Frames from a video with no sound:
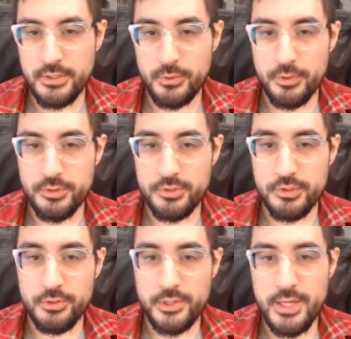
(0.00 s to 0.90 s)
in order to
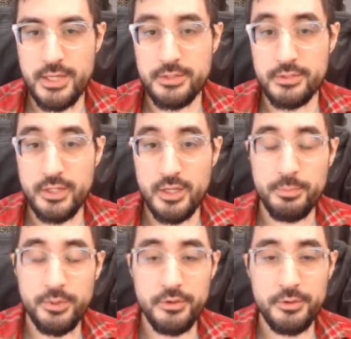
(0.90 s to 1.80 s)
create a
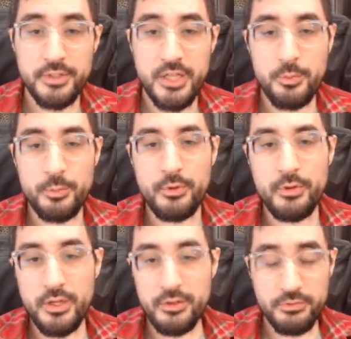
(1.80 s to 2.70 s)
build
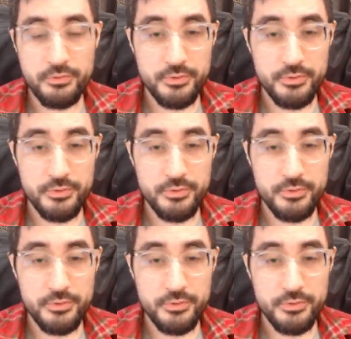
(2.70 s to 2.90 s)
capable of